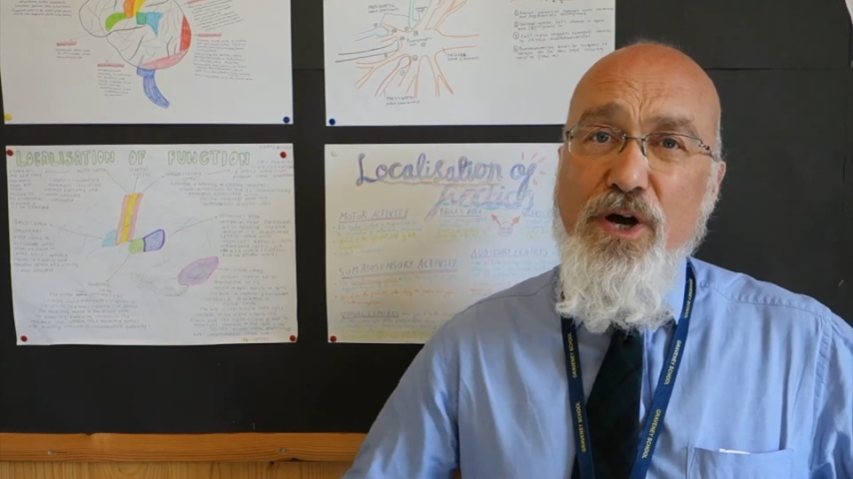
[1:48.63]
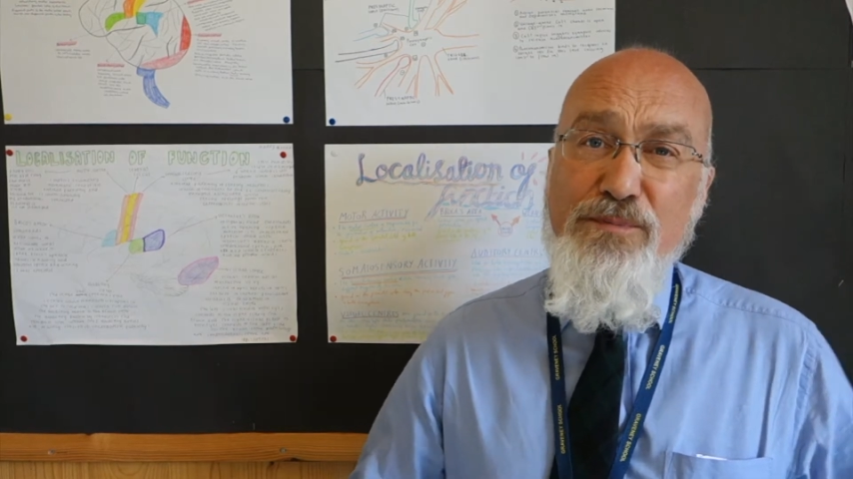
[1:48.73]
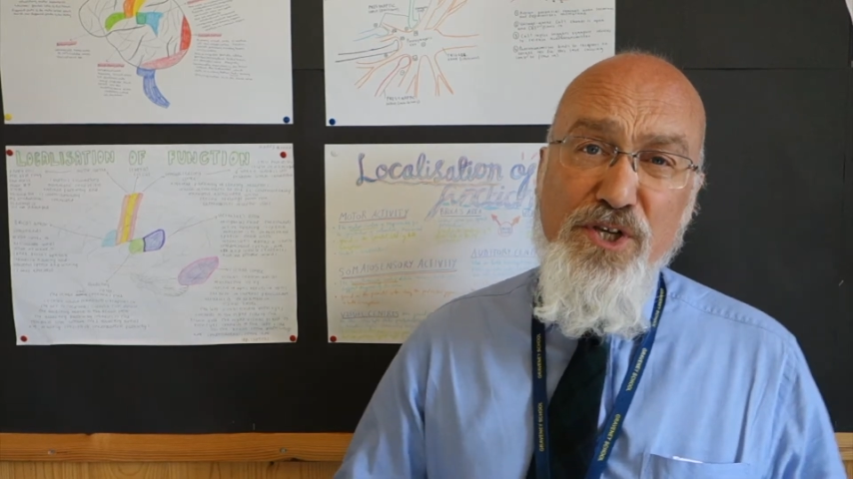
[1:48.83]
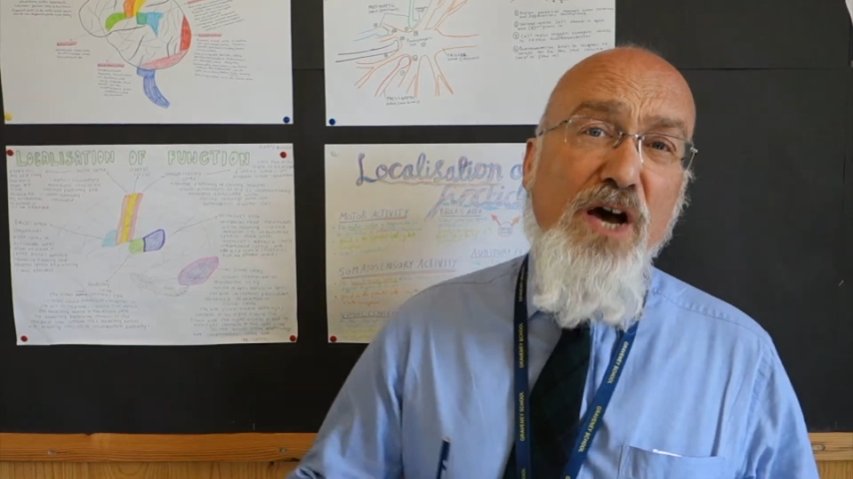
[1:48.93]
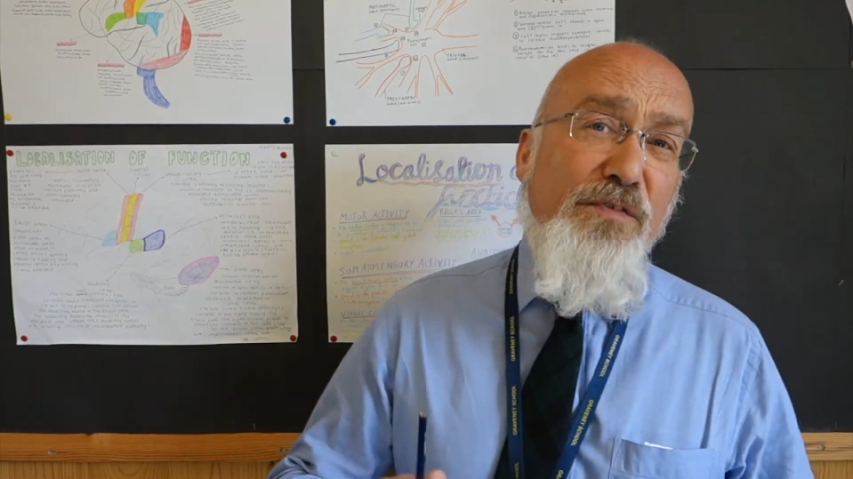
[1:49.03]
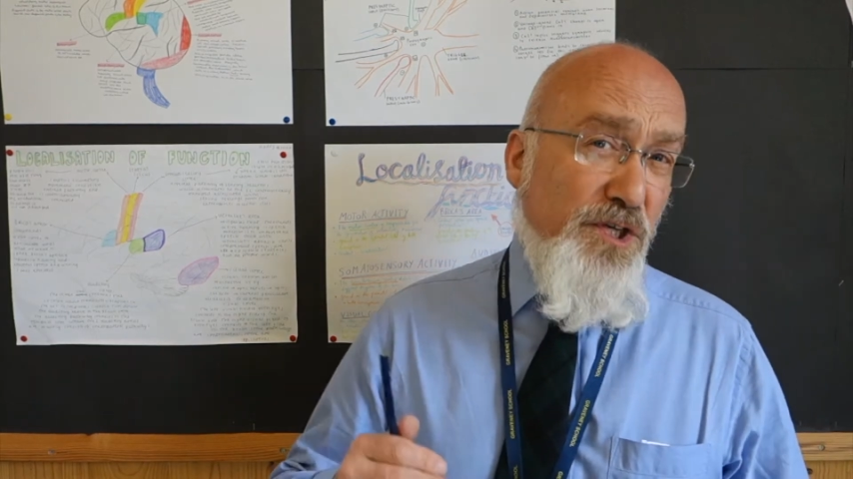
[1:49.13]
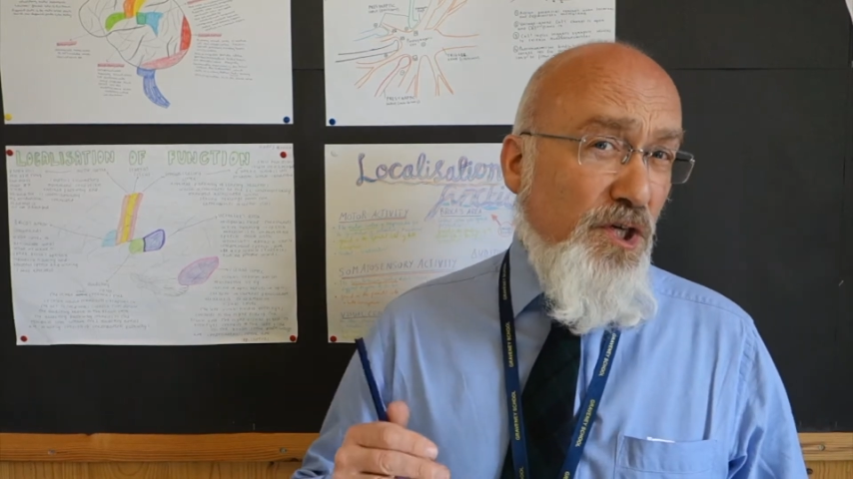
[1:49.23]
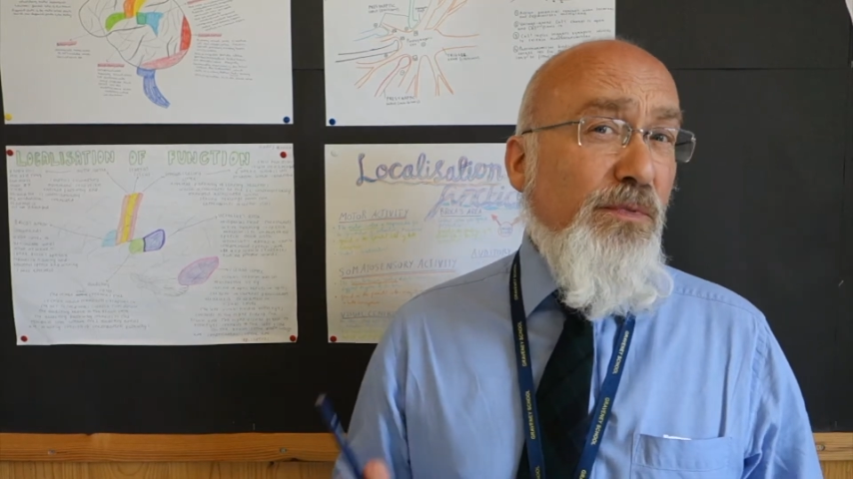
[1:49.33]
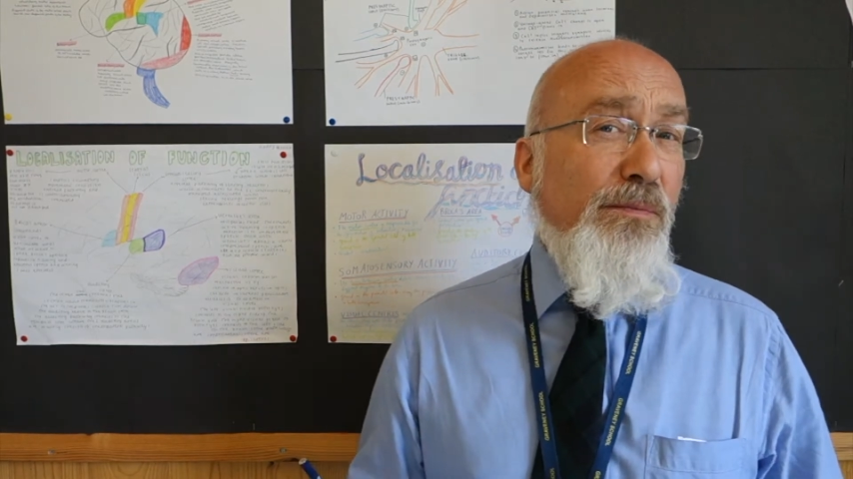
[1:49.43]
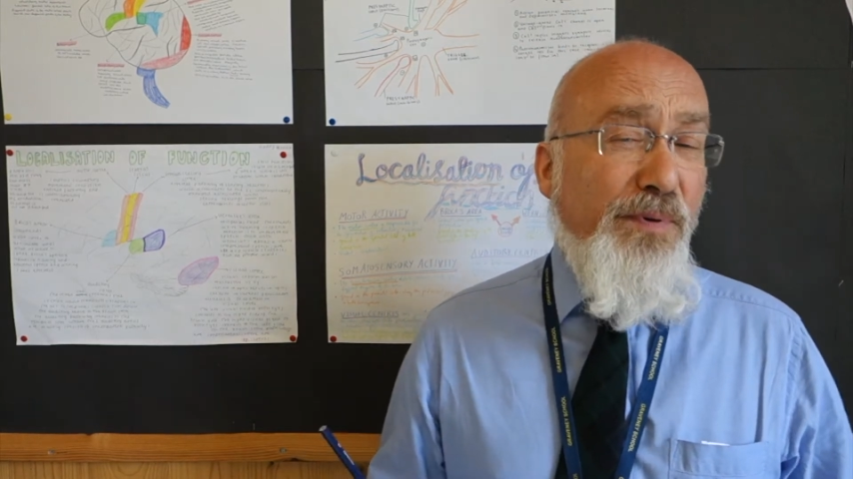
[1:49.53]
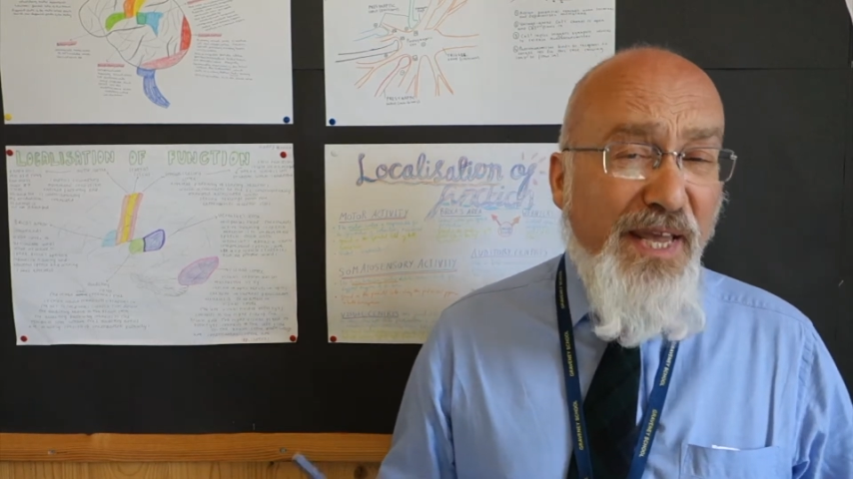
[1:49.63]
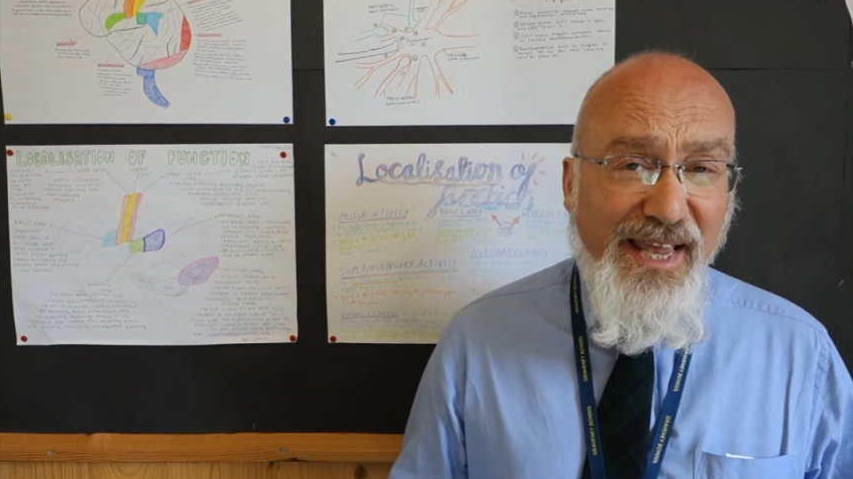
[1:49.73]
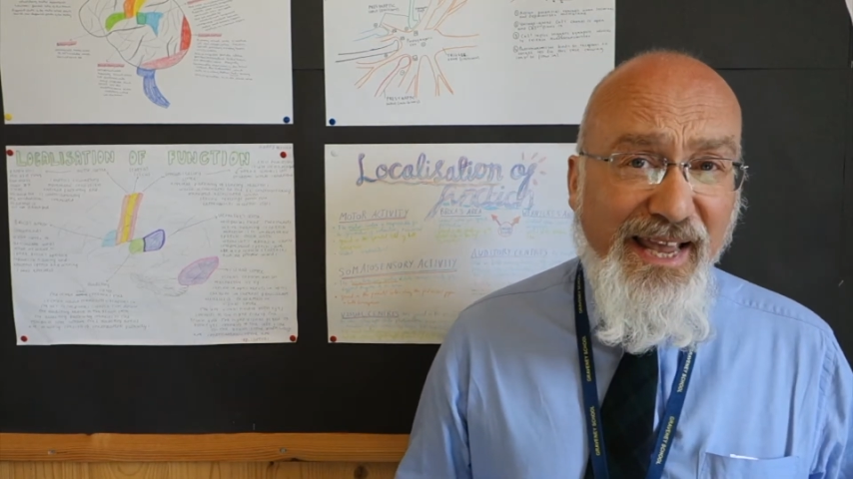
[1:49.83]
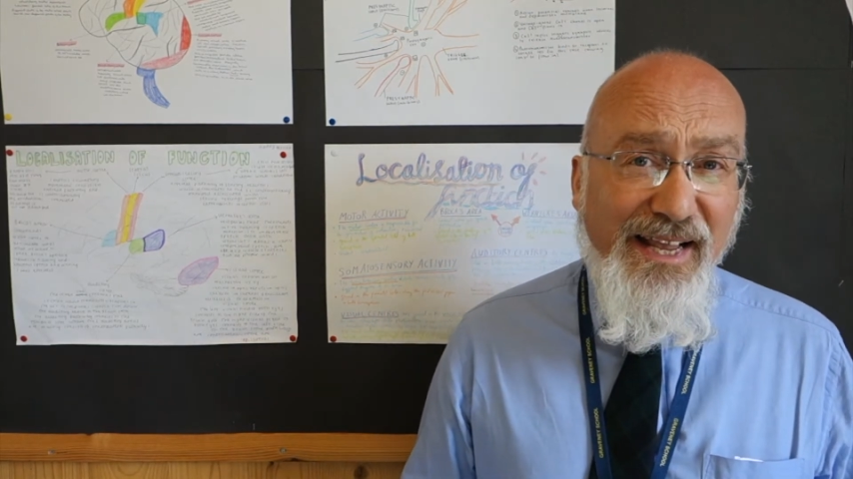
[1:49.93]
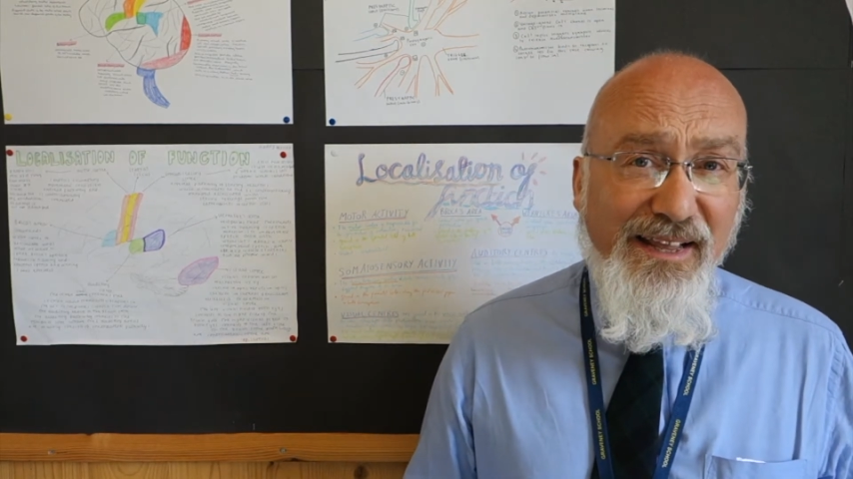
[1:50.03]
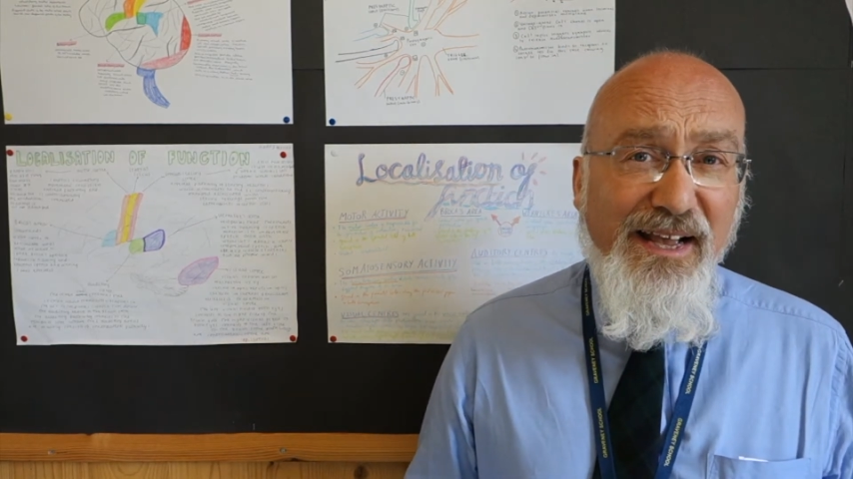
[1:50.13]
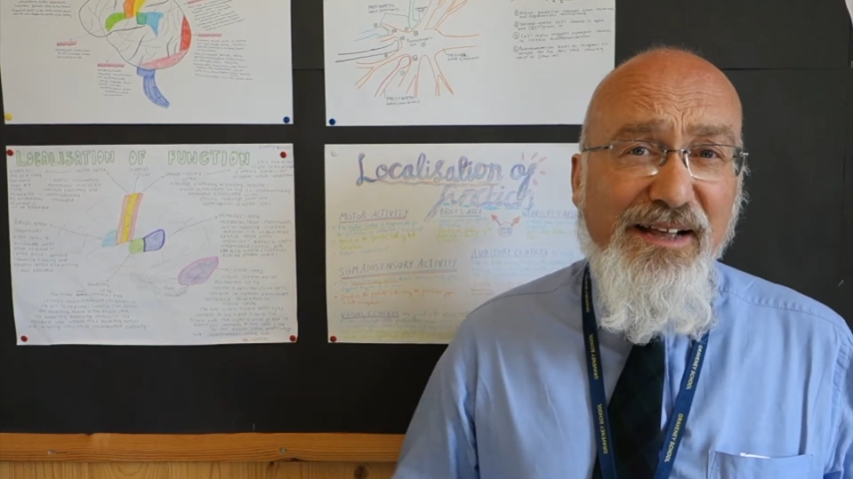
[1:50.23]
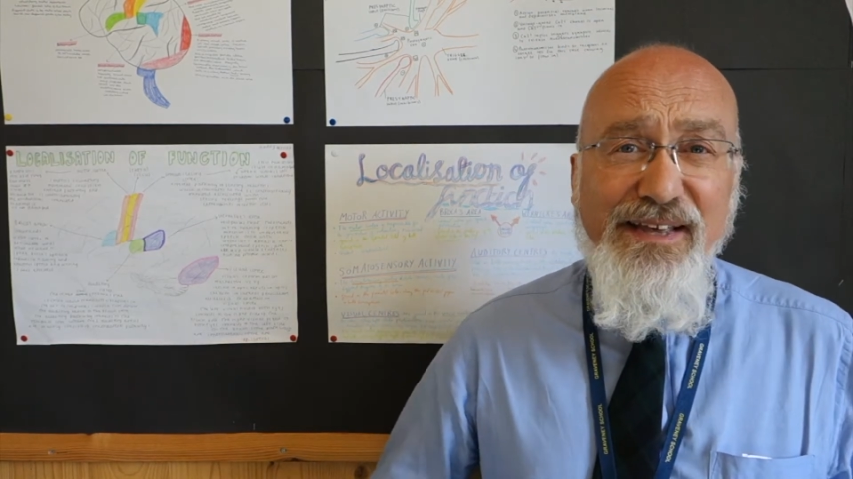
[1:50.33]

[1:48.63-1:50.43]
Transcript: observe a human being,